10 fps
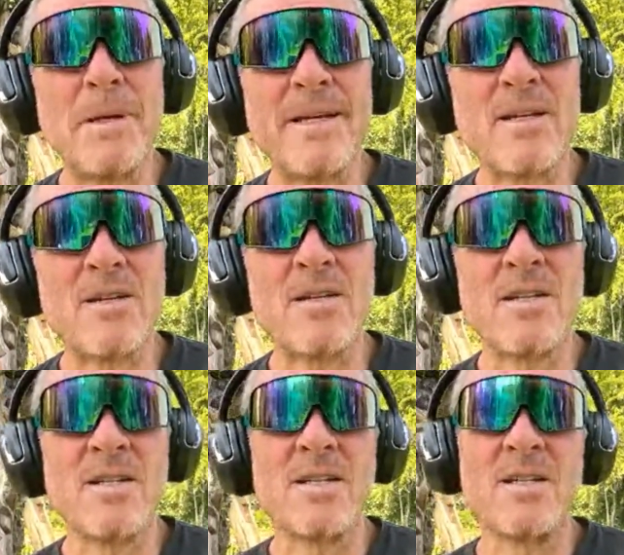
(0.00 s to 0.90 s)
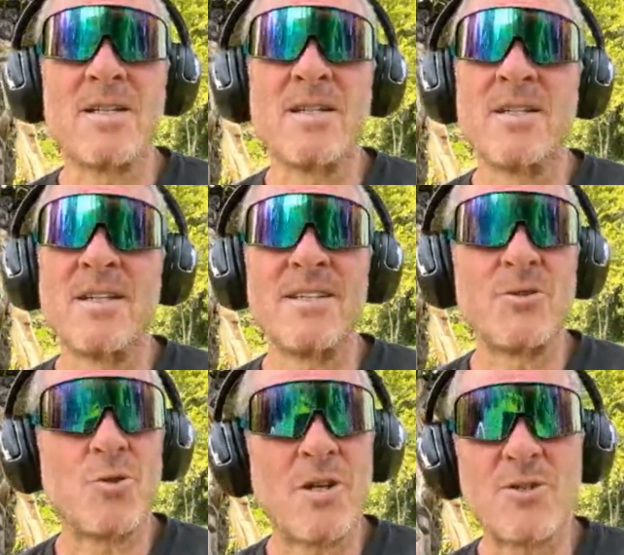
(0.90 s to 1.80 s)
Bear
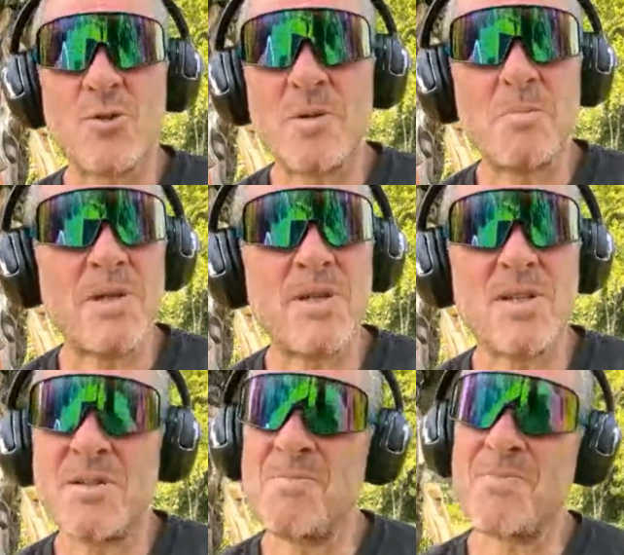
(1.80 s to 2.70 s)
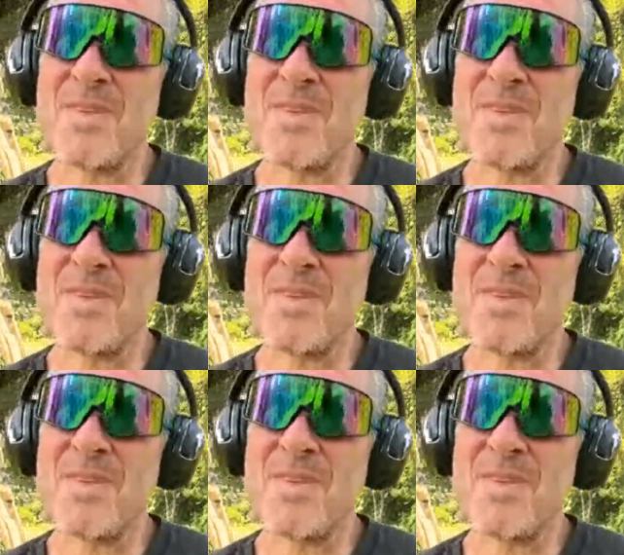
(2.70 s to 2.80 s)
and Treasury Bill.